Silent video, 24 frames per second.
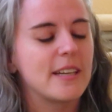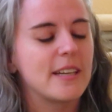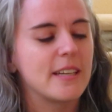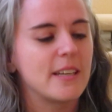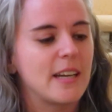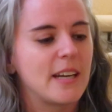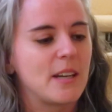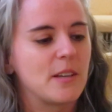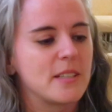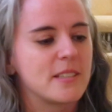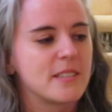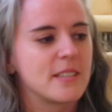
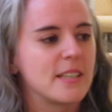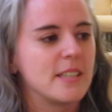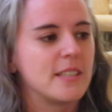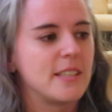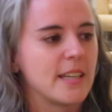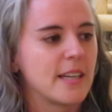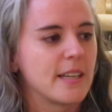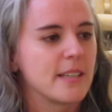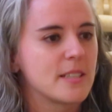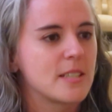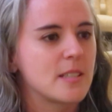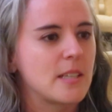I
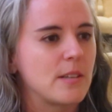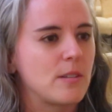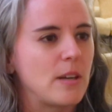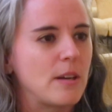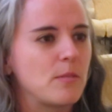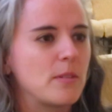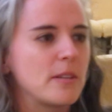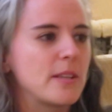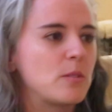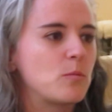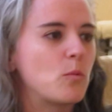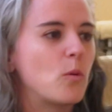said yes. I
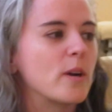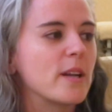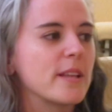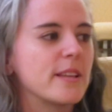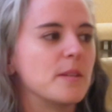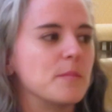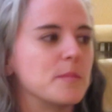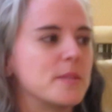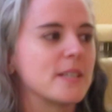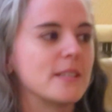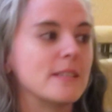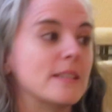really wanted
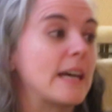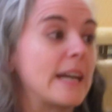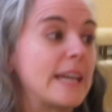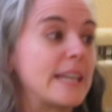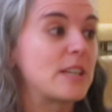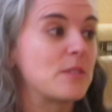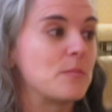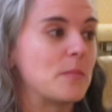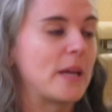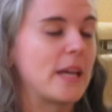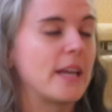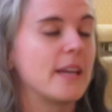them to
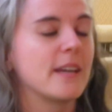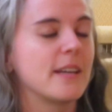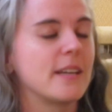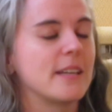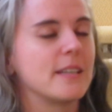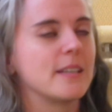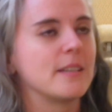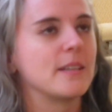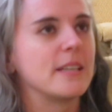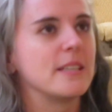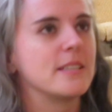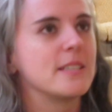like me
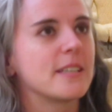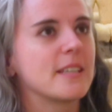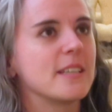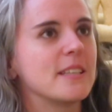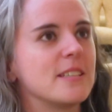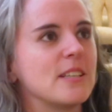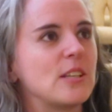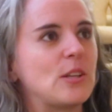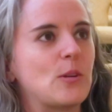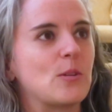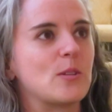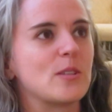and to
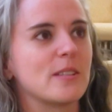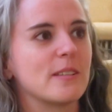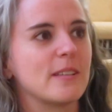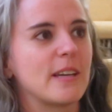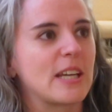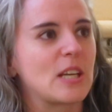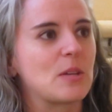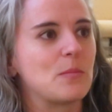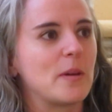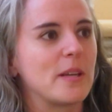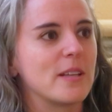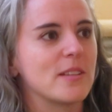continue to
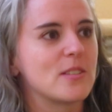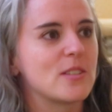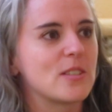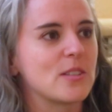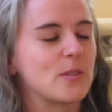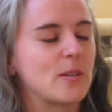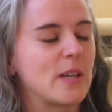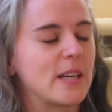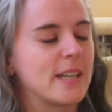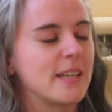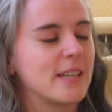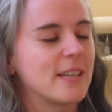like me, and
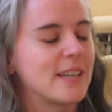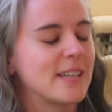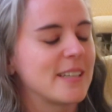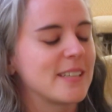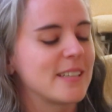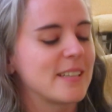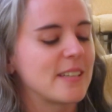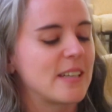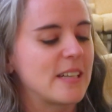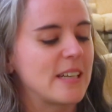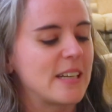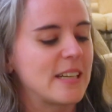so
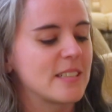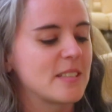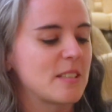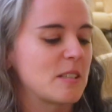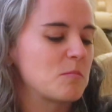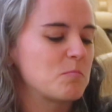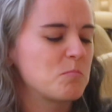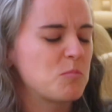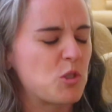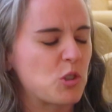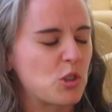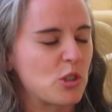I
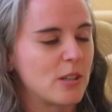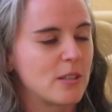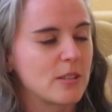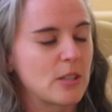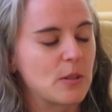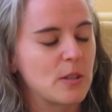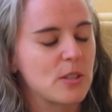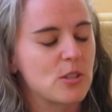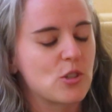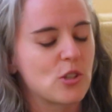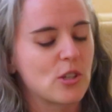said, sure, I'll go to